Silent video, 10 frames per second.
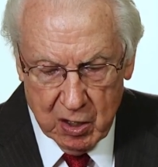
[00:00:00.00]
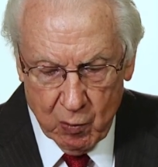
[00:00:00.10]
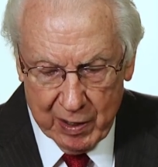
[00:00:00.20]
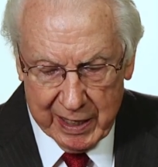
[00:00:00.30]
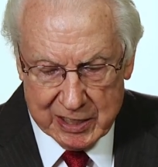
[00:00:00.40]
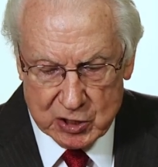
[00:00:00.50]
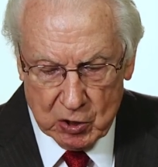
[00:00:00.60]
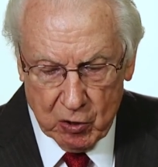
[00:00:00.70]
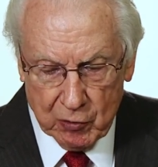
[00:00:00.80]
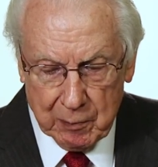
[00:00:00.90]
when I
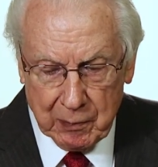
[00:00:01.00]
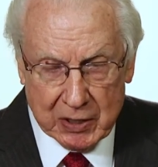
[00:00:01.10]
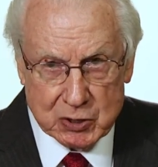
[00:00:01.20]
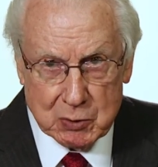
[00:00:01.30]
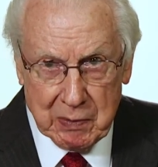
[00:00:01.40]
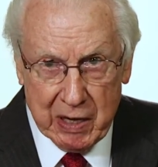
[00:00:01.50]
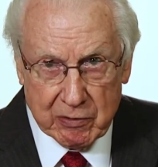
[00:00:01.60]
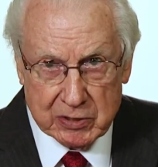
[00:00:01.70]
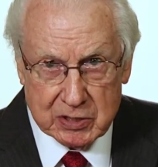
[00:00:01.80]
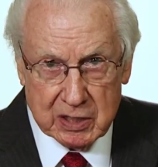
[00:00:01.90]
saw the
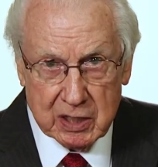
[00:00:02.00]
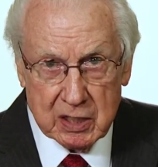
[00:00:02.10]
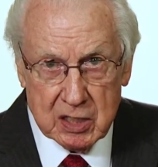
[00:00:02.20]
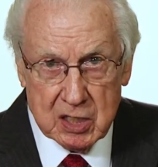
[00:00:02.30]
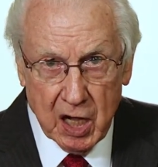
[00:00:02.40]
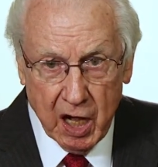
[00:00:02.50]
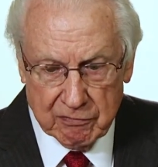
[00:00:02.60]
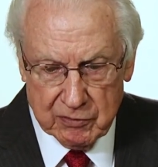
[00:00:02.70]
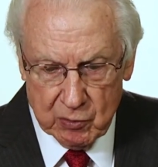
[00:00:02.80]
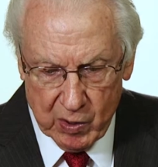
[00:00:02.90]
prosperity
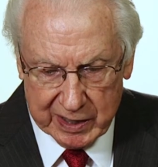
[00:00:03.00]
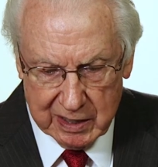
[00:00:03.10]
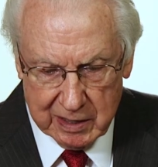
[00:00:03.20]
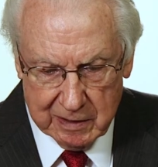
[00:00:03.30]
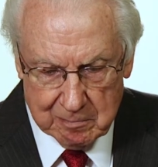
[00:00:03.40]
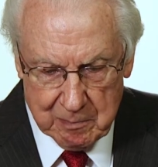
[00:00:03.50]
of the wicked.